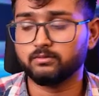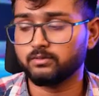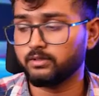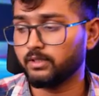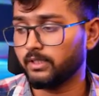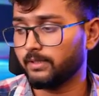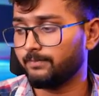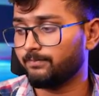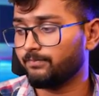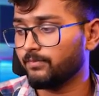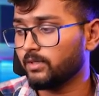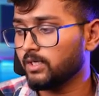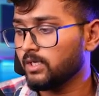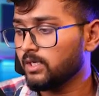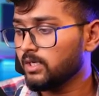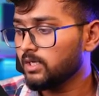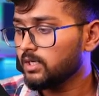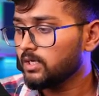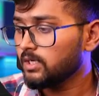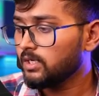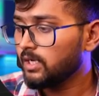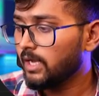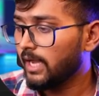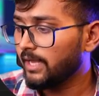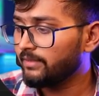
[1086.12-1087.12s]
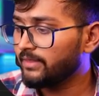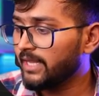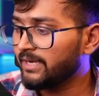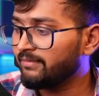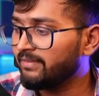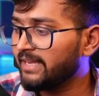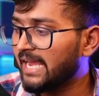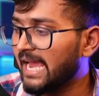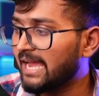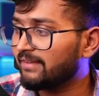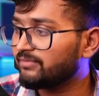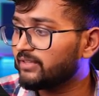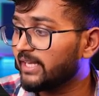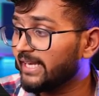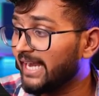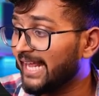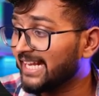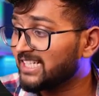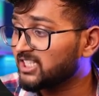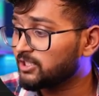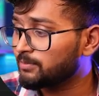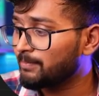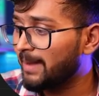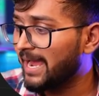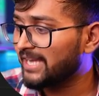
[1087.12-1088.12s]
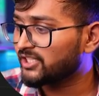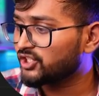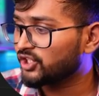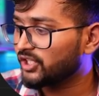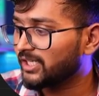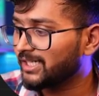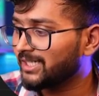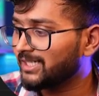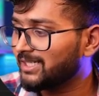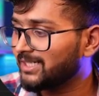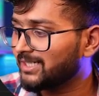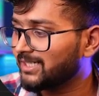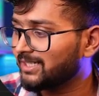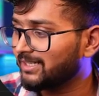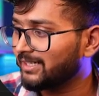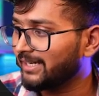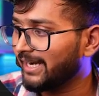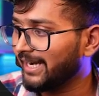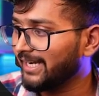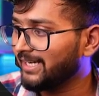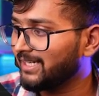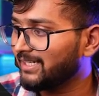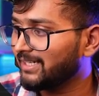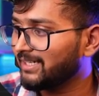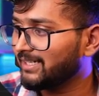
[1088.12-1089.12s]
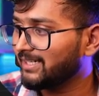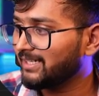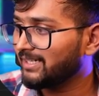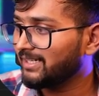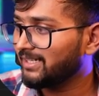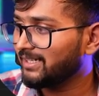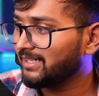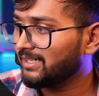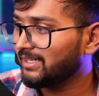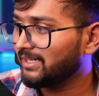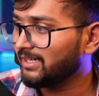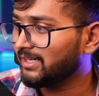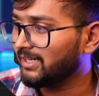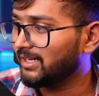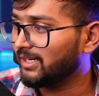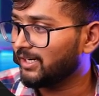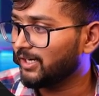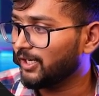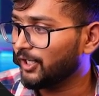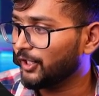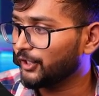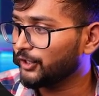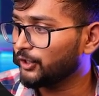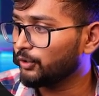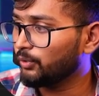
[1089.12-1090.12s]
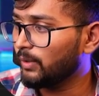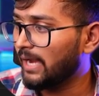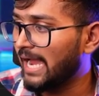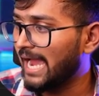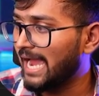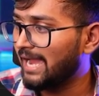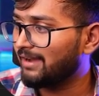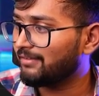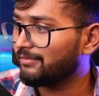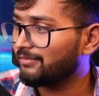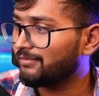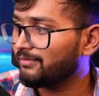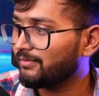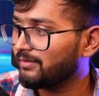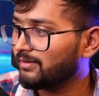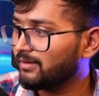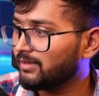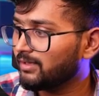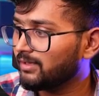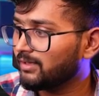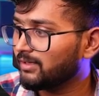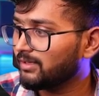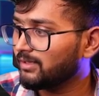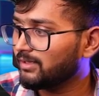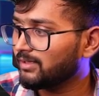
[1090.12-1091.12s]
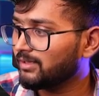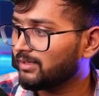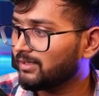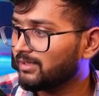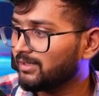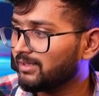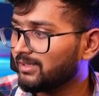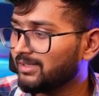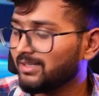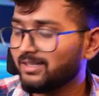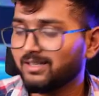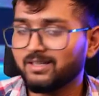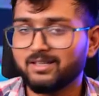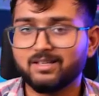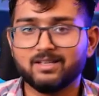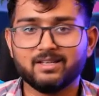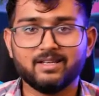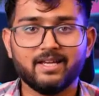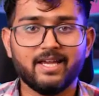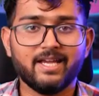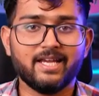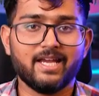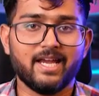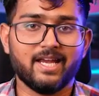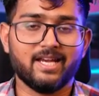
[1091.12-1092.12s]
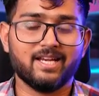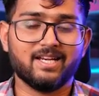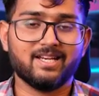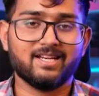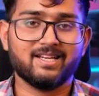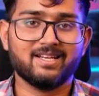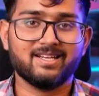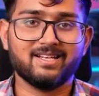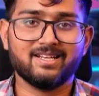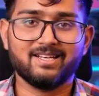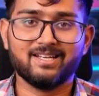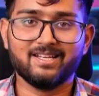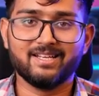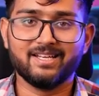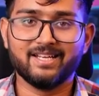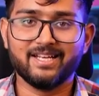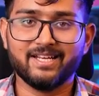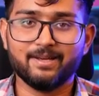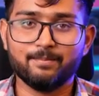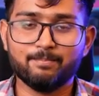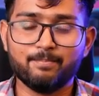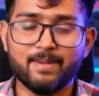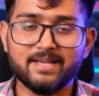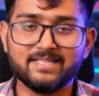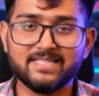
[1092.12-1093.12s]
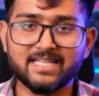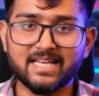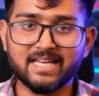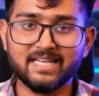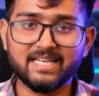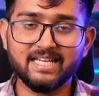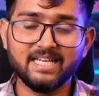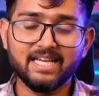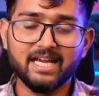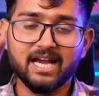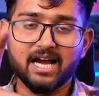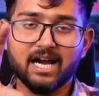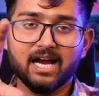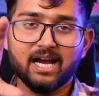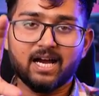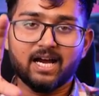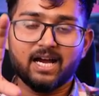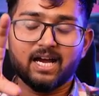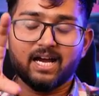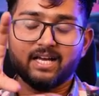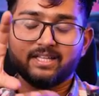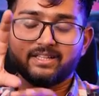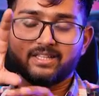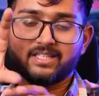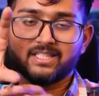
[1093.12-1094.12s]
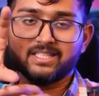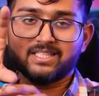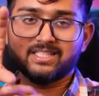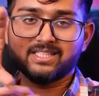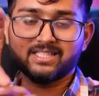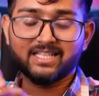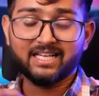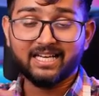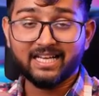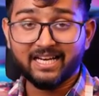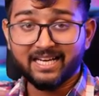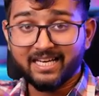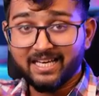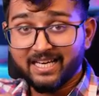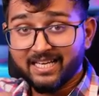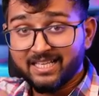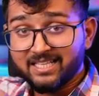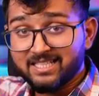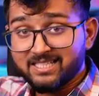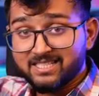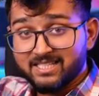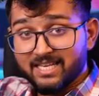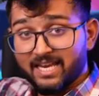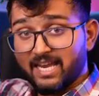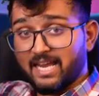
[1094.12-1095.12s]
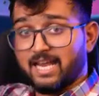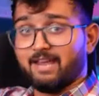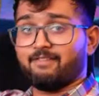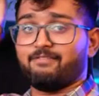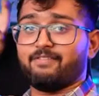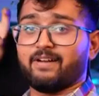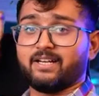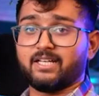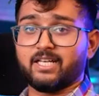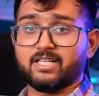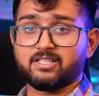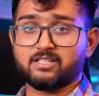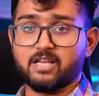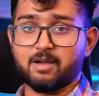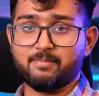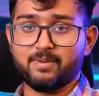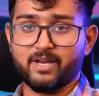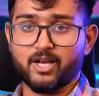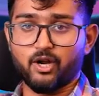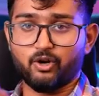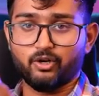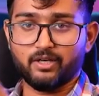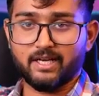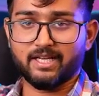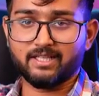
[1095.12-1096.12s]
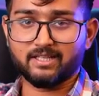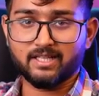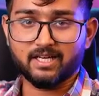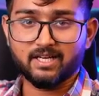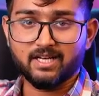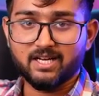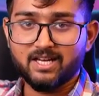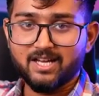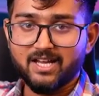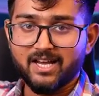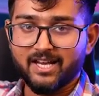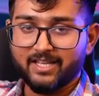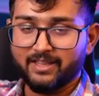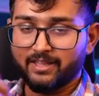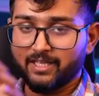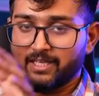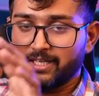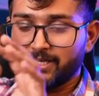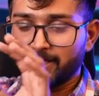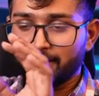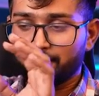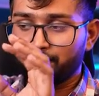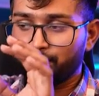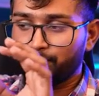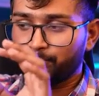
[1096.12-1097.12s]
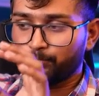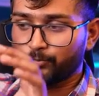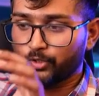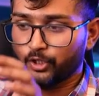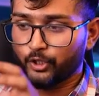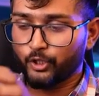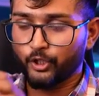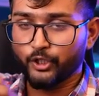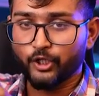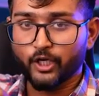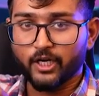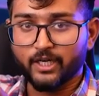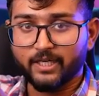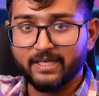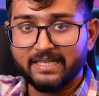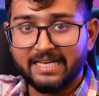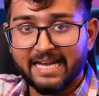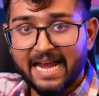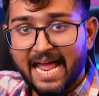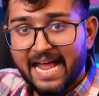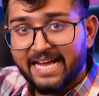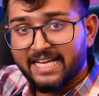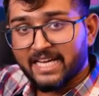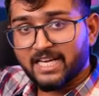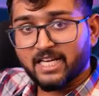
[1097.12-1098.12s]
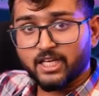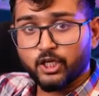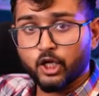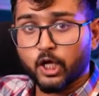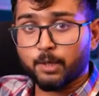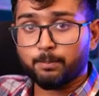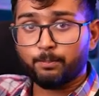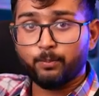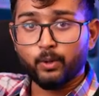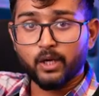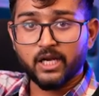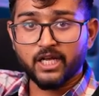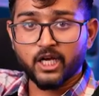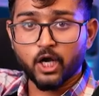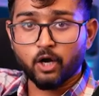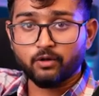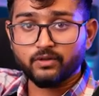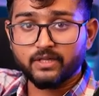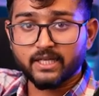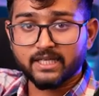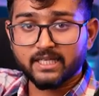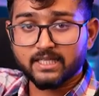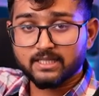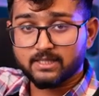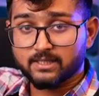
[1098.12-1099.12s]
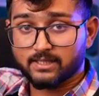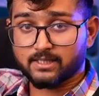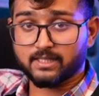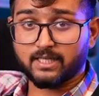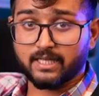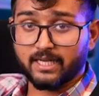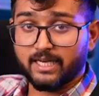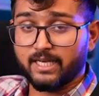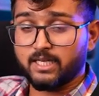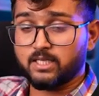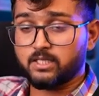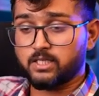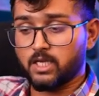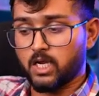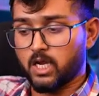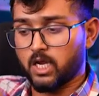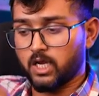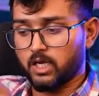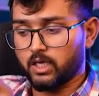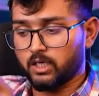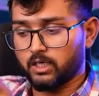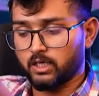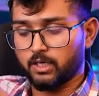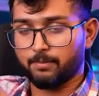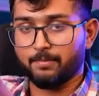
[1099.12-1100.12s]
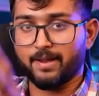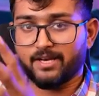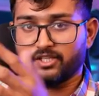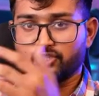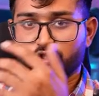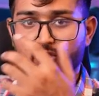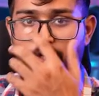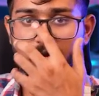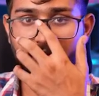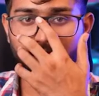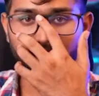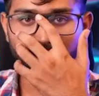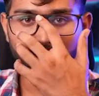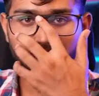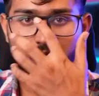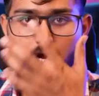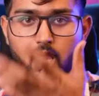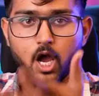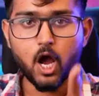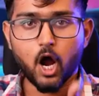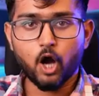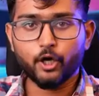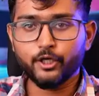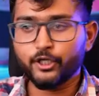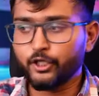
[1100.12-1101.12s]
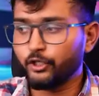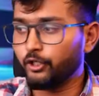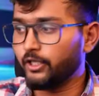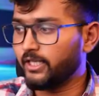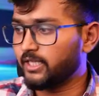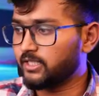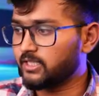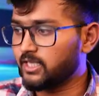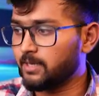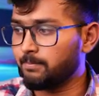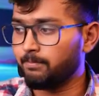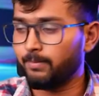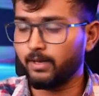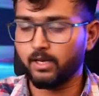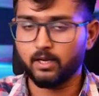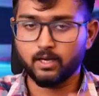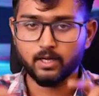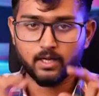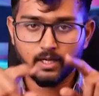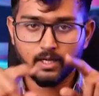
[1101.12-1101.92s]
Yeah. And then we have the next match cut, right? You have again, basically the screen say effect is coming out, like you're dragging, you're pulling out the screen say image, right? How do you do that? Simple.